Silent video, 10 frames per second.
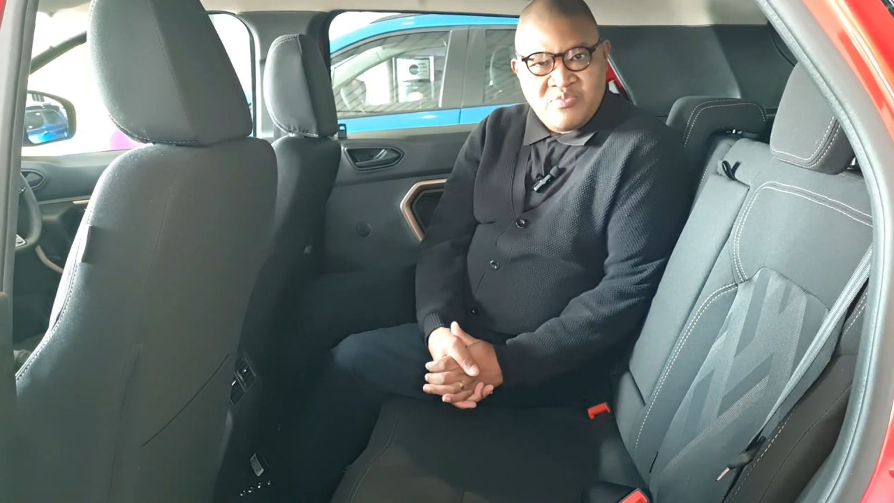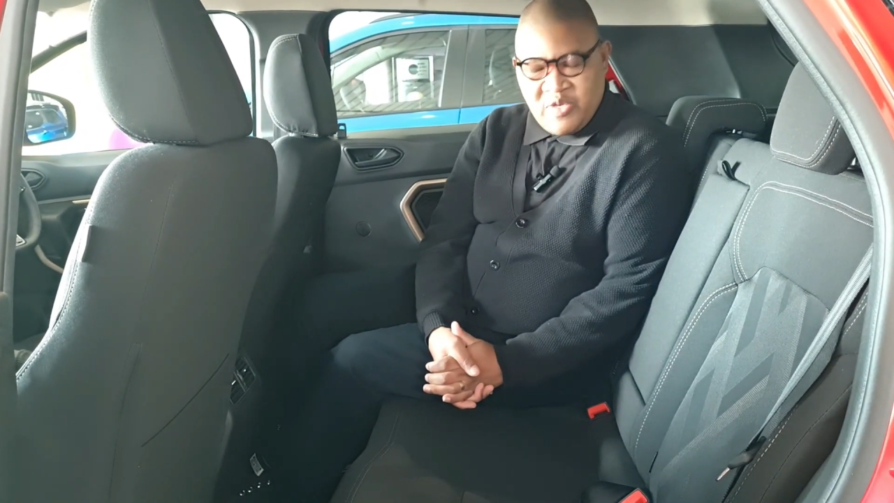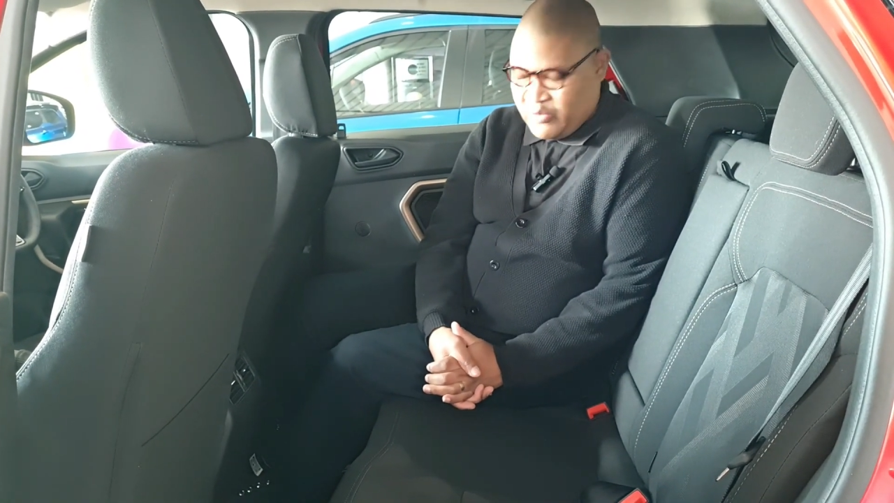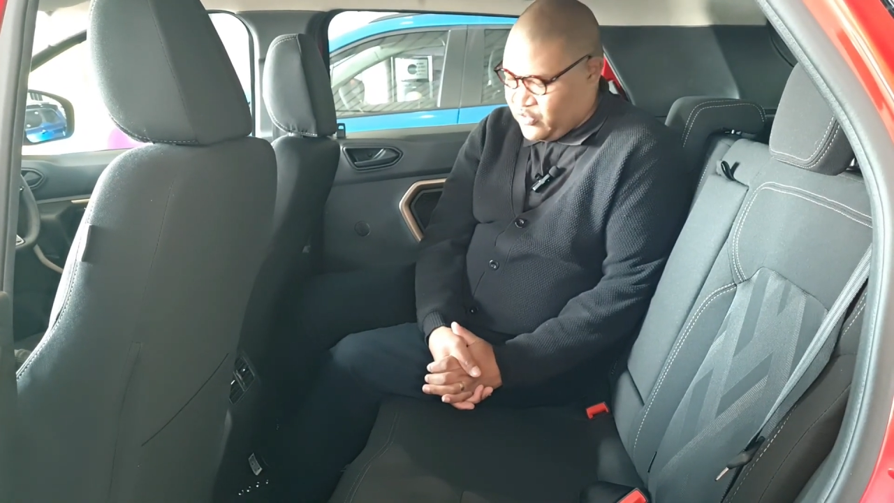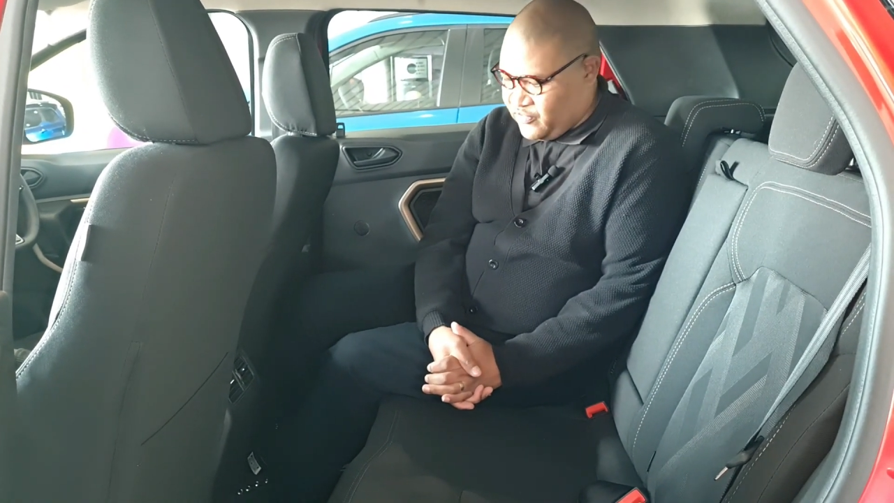
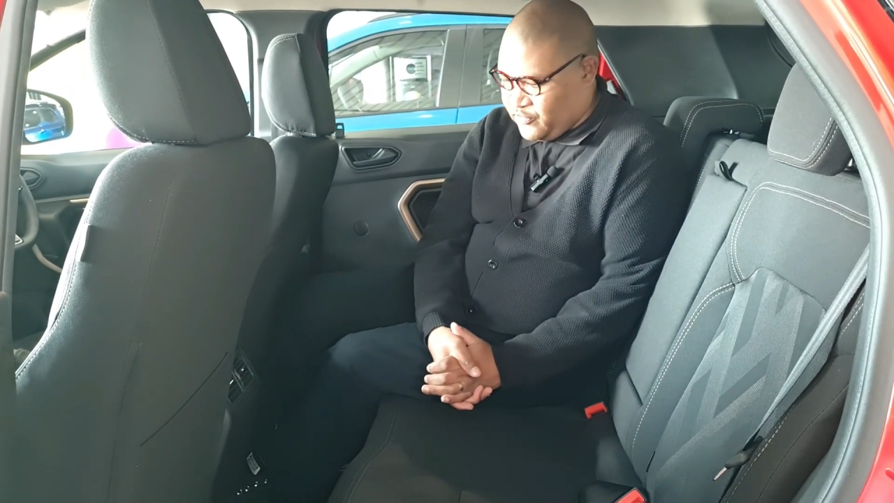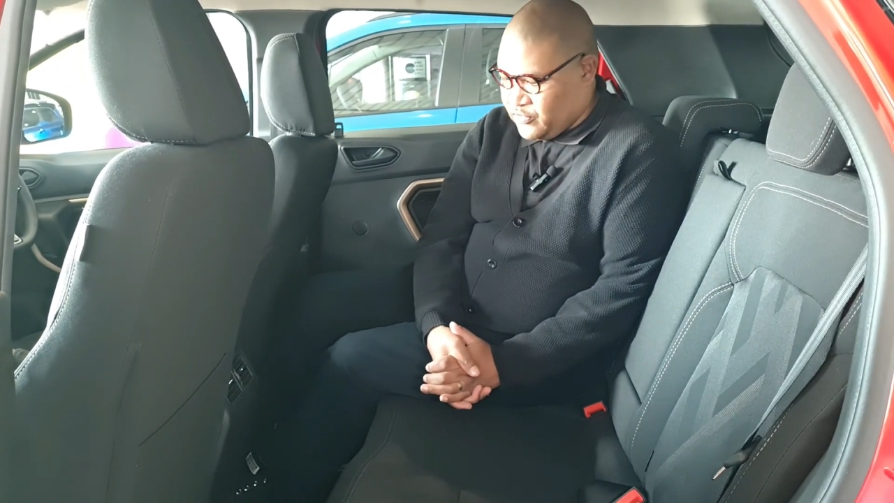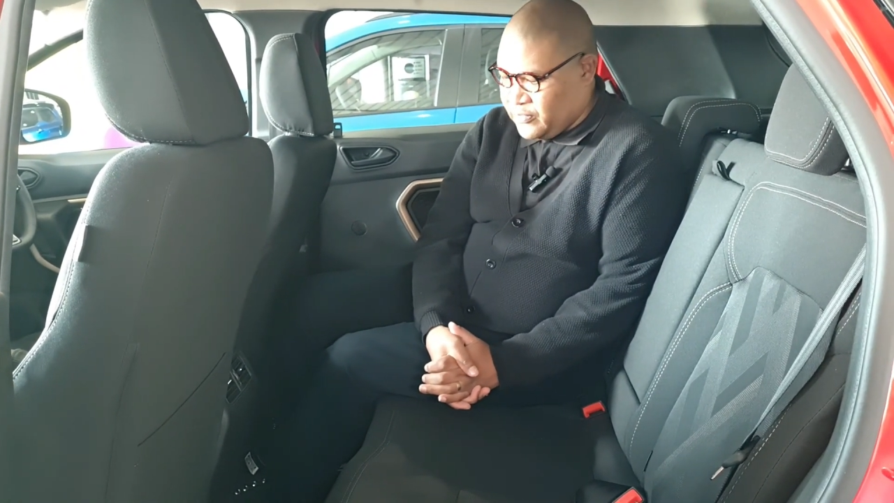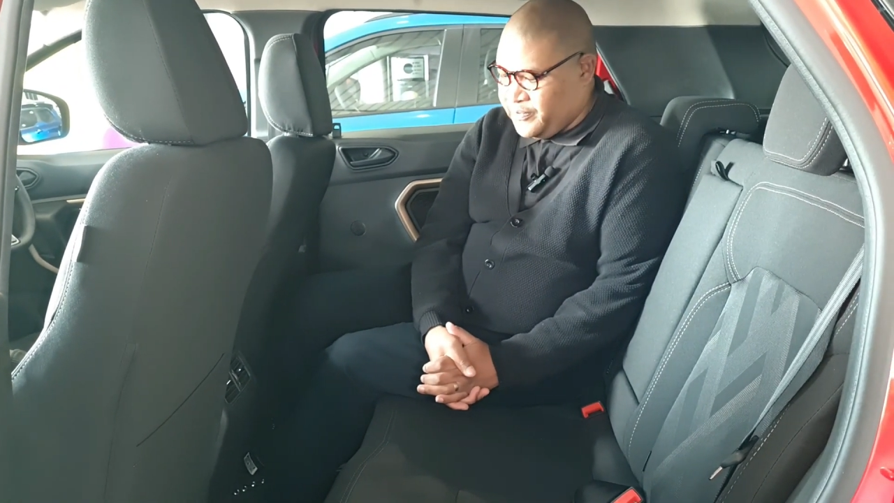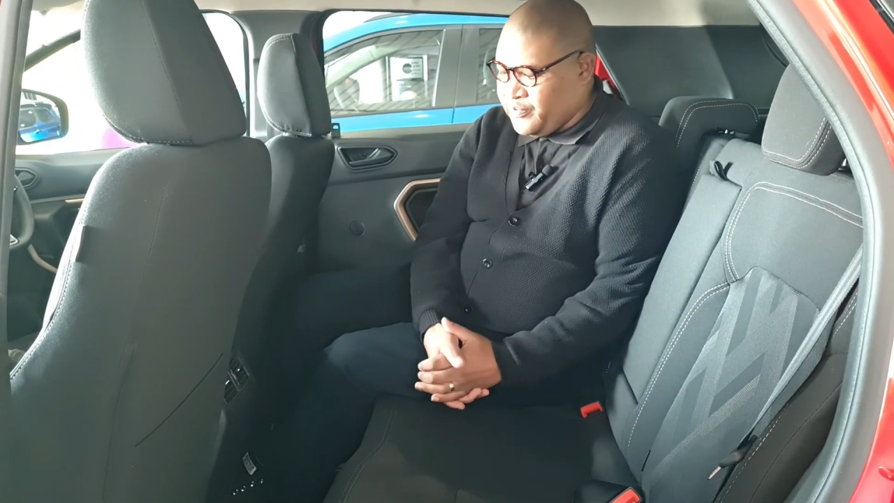
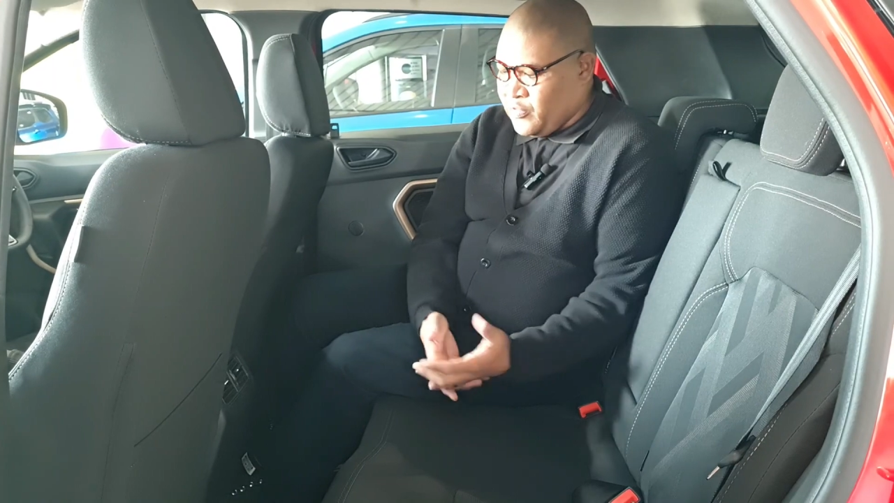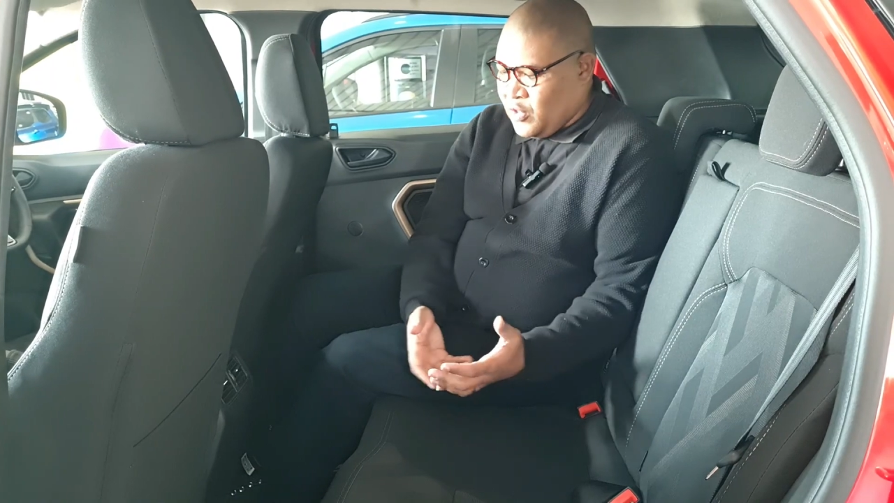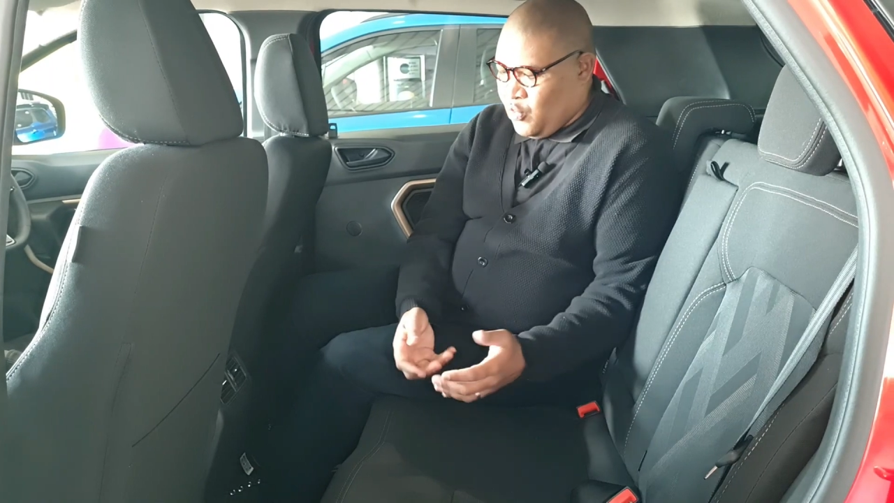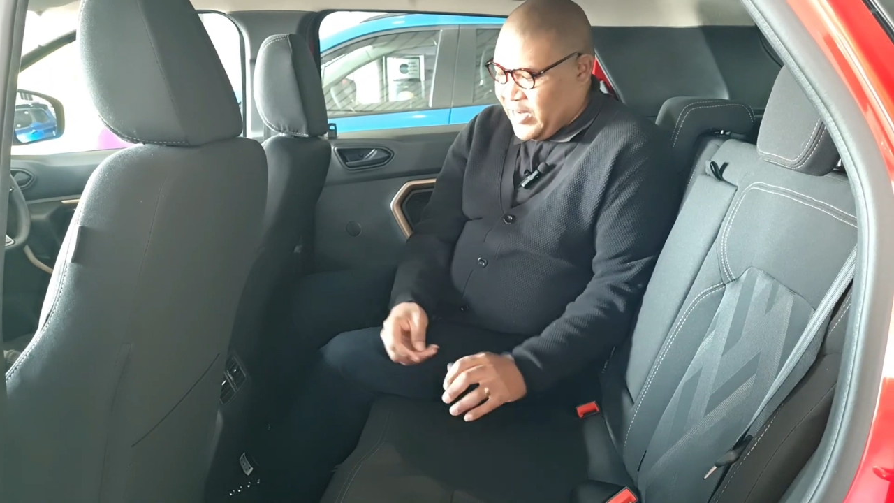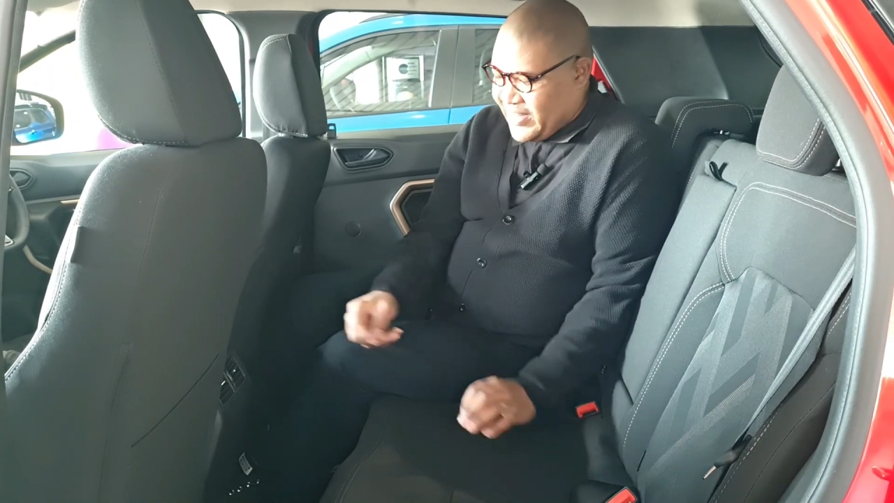purposeful.
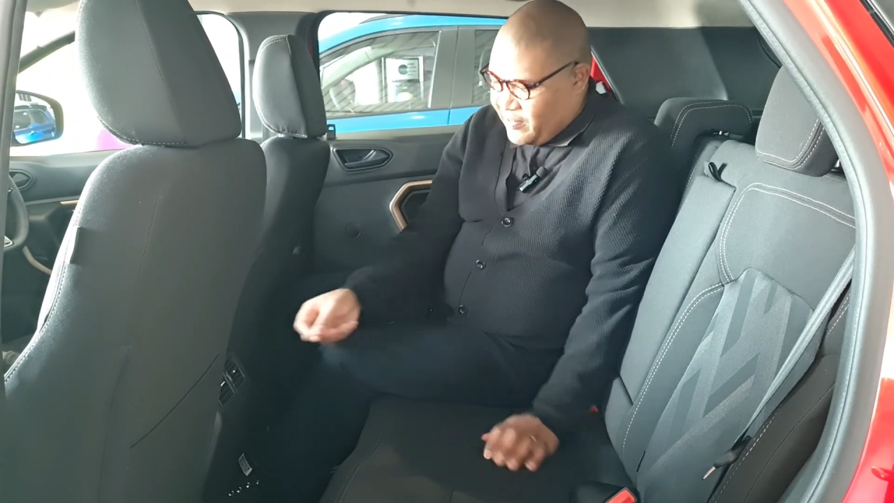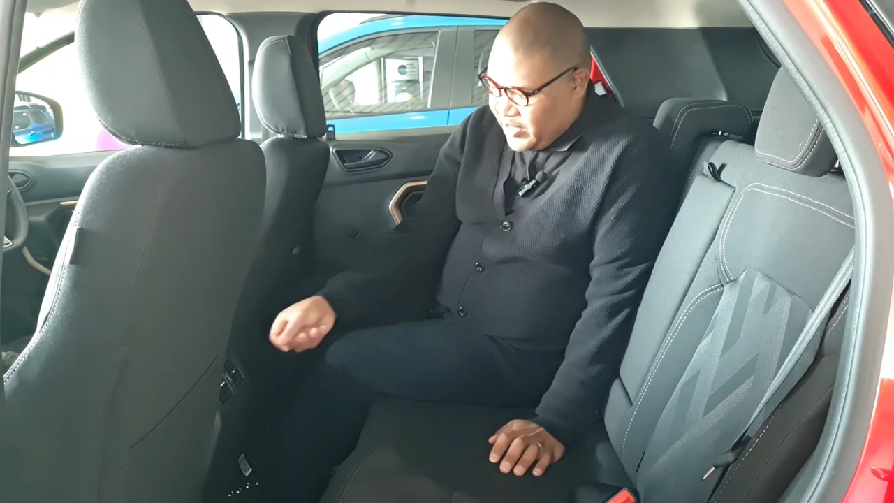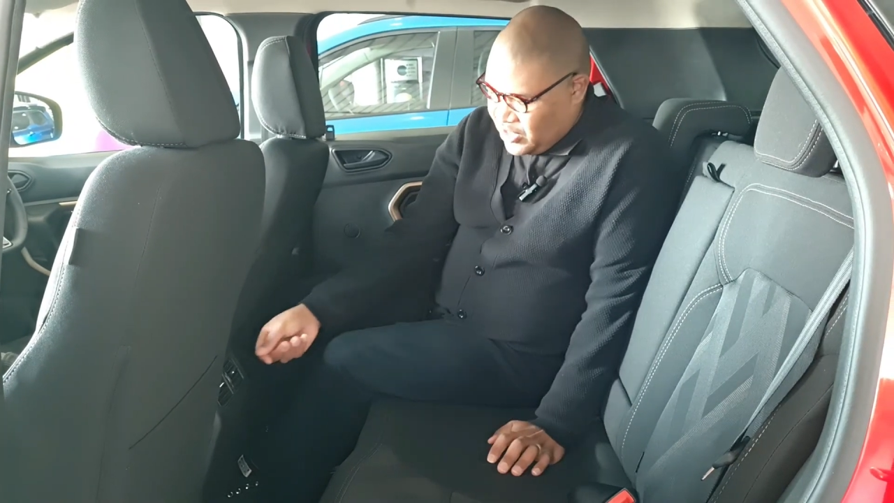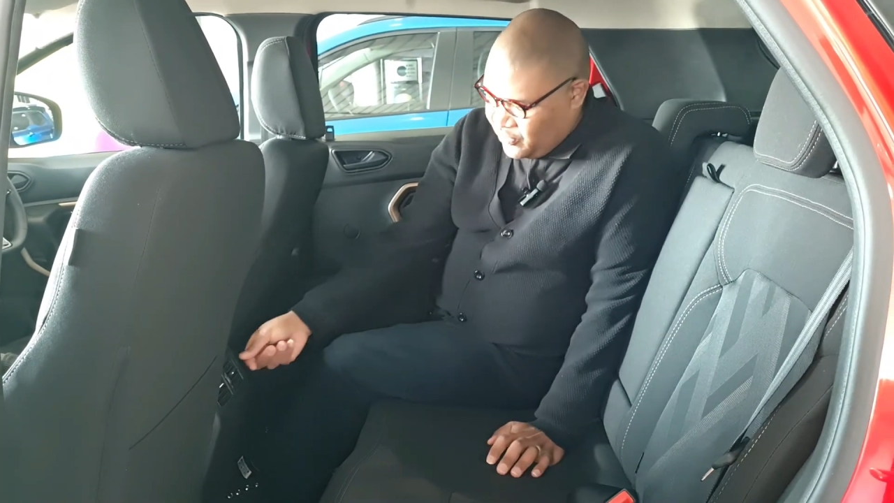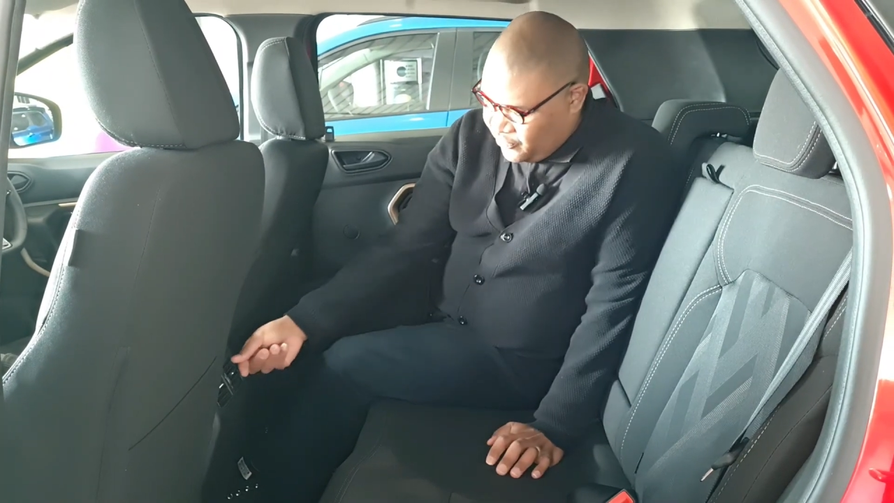Well, at the
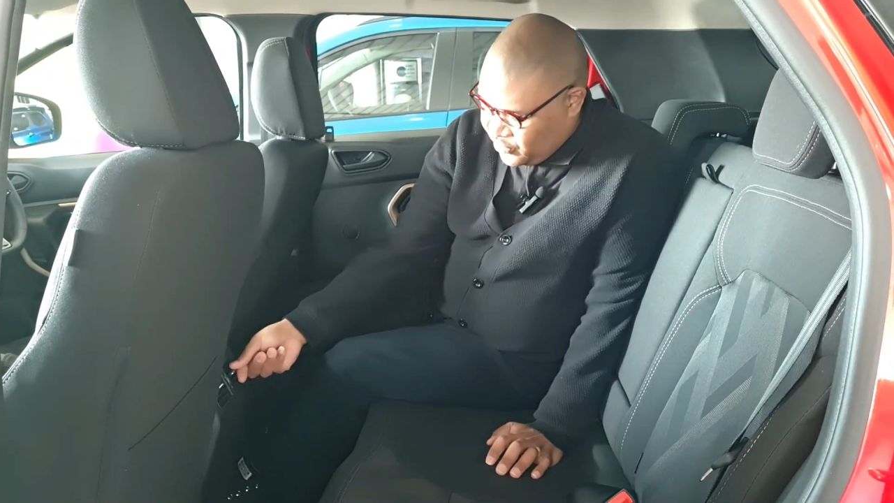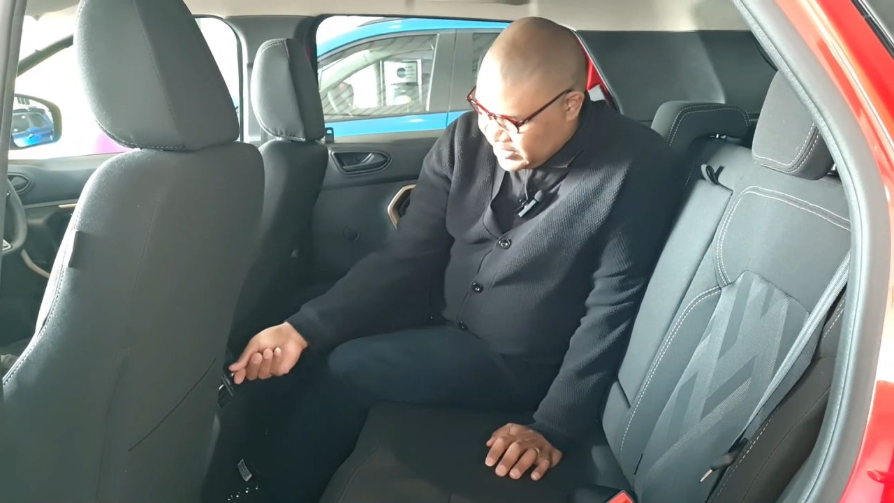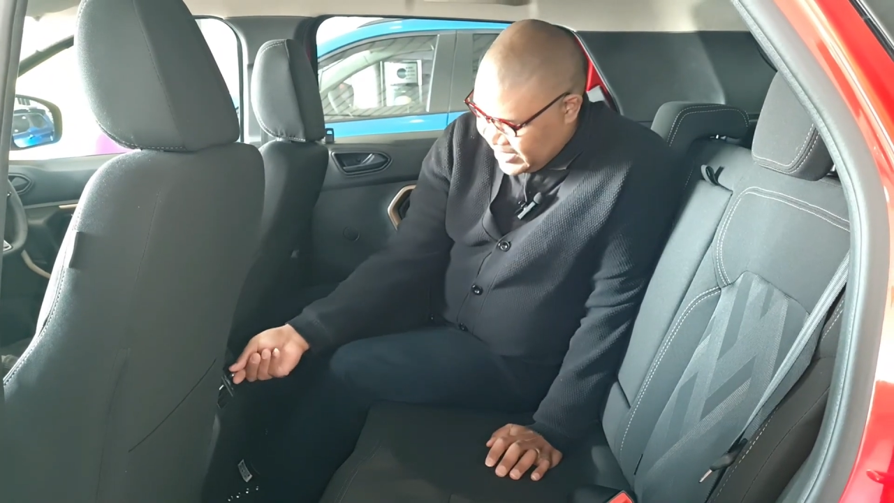back, you've got